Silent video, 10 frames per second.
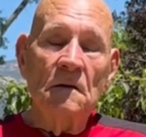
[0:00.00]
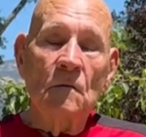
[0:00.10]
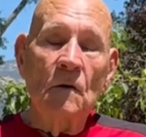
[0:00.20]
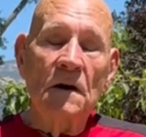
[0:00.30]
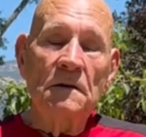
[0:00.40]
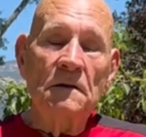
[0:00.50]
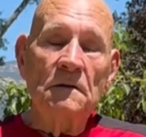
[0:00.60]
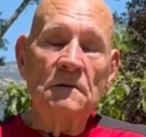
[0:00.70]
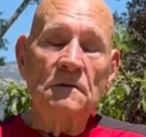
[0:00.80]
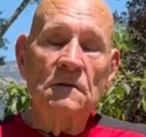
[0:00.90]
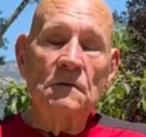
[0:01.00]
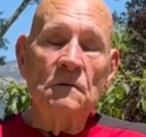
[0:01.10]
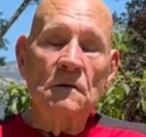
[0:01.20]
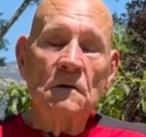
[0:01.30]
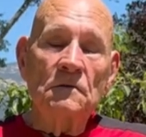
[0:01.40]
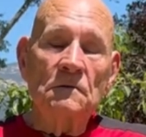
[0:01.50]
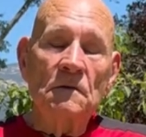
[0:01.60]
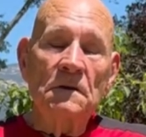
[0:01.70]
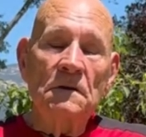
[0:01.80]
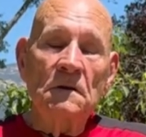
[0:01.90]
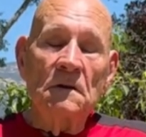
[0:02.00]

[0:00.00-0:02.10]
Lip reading: 1, 2, 3,